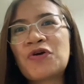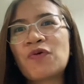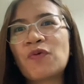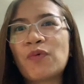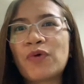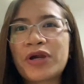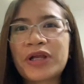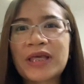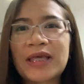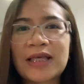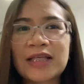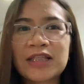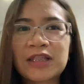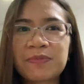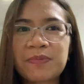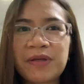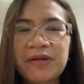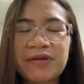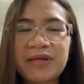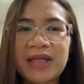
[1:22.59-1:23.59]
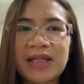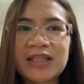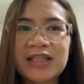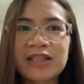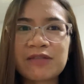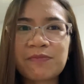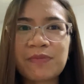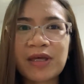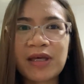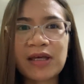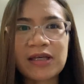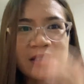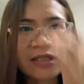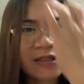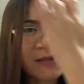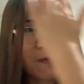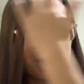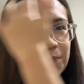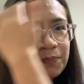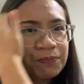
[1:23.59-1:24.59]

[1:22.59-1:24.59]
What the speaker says: work experience, because